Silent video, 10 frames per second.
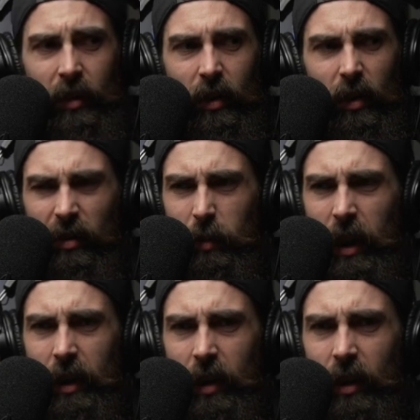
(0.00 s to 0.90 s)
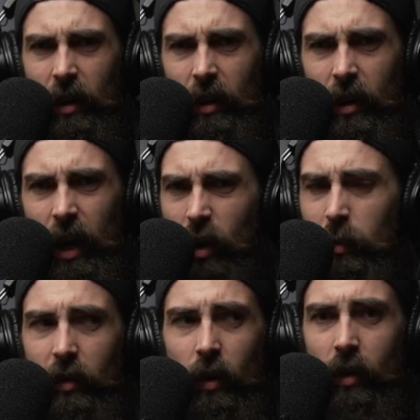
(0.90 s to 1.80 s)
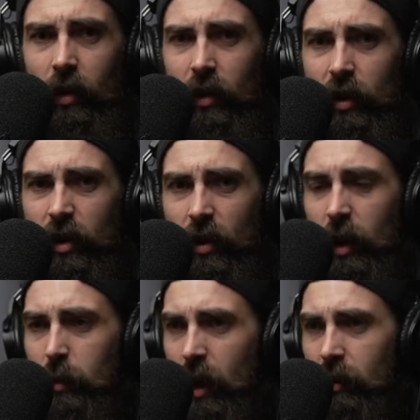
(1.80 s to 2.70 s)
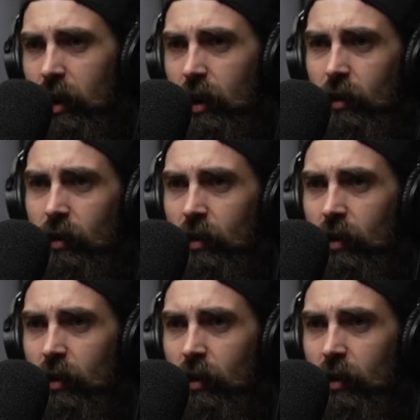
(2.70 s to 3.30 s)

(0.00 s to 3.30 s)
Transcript: or something like that? I could be wrong. She's got like brown hair. And... Yeah,